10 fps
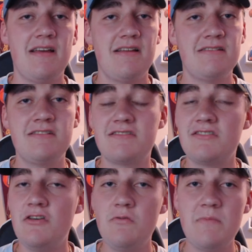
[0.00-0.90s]
just
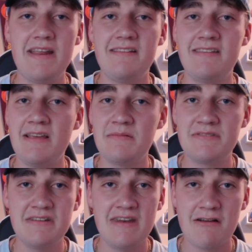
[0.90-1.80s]
too many teams
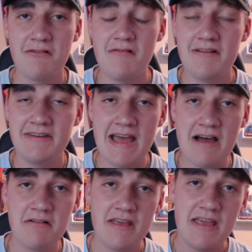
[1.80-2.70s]
to narrow it
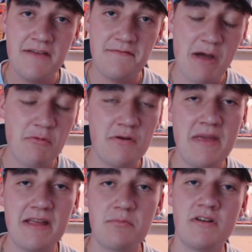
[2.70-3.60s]
down. If I were to
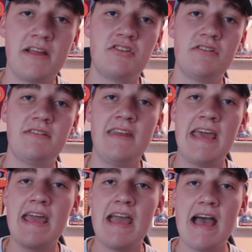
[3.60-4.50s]
make a prediction
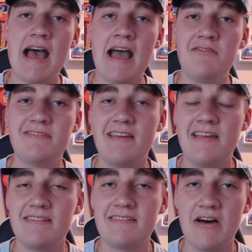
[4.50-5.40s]
today, I would
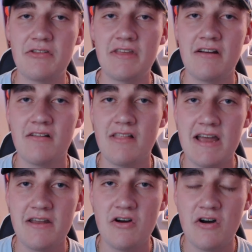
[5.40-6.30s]
say South
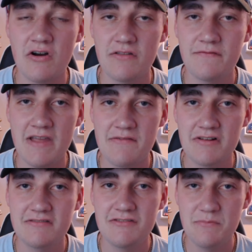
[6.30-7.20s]
Carolina are the
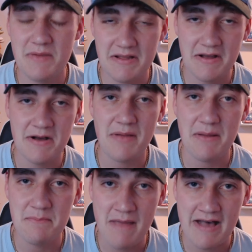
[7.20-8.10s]
favorites to pick up
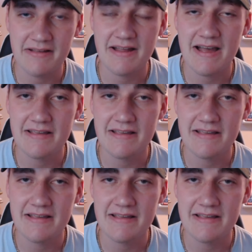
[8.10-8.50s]
Malachi